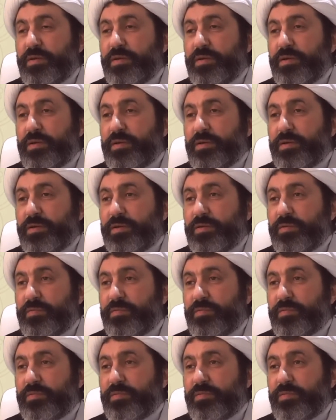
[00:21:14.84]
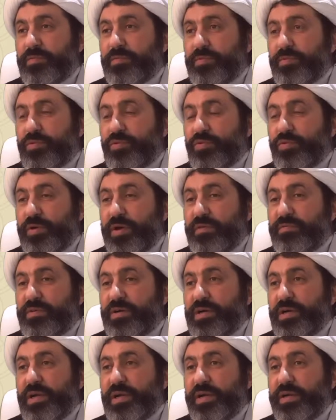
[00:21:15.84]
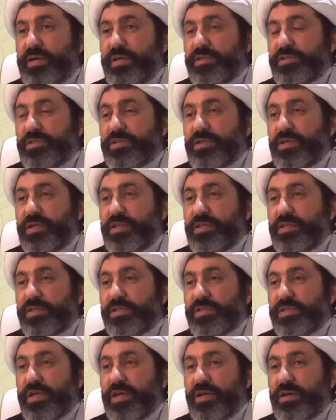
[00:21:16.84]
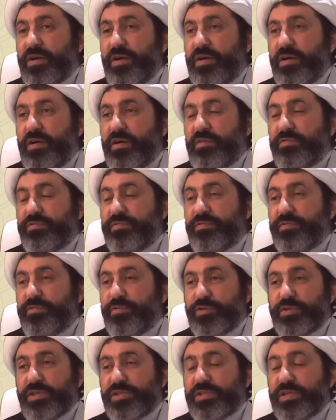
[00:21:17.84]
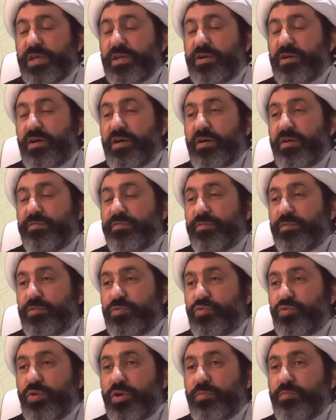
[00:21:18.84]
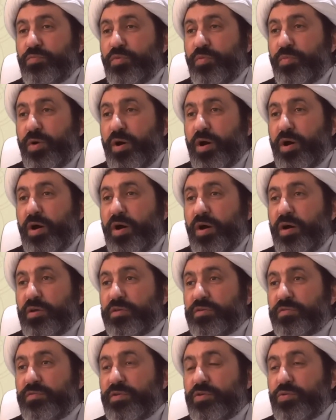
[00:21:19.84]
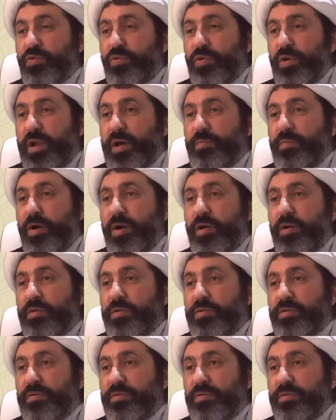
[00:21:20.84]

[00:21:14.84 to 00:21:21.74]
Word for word: Uh, whoever learns in the sake of for the sake of doing mubahat with ulama